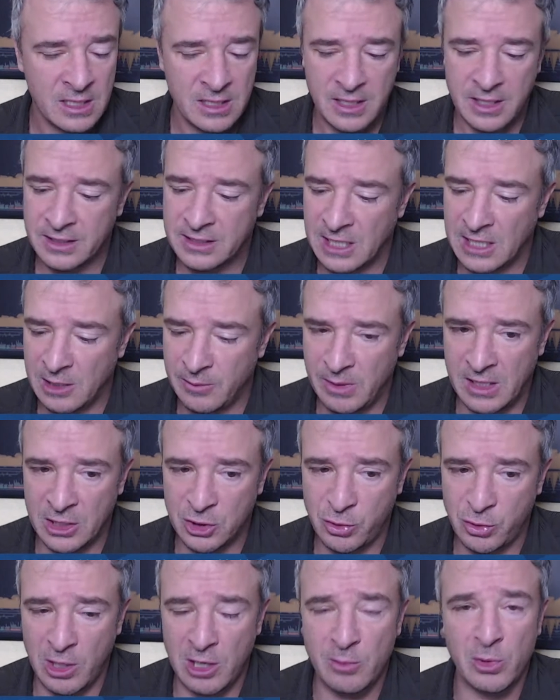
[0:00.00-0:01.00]
You can send them in at
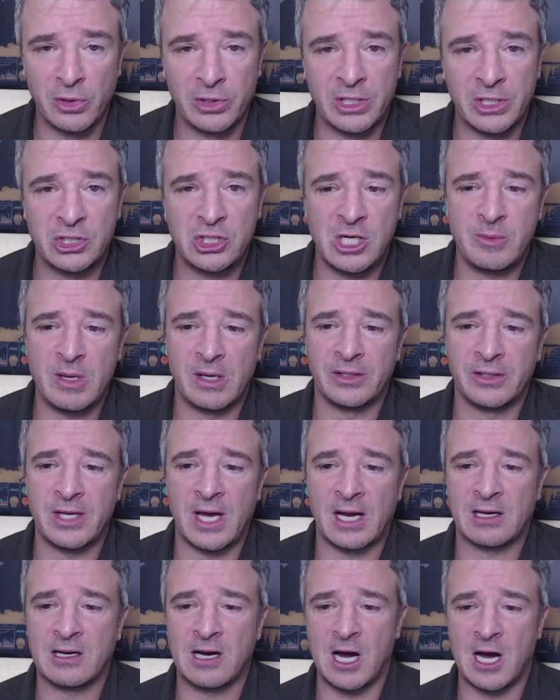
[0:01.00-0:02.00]
tradermerlin at gmail
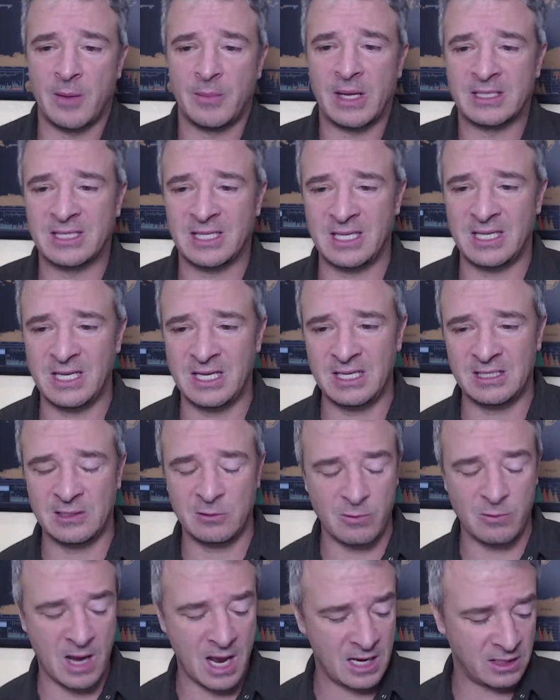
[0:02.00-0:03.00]
dot com. That's the easy
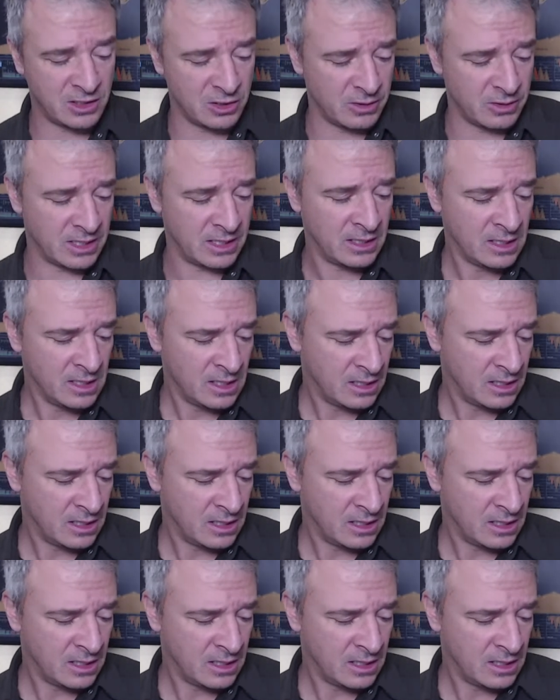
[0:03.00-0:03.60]
way to do it.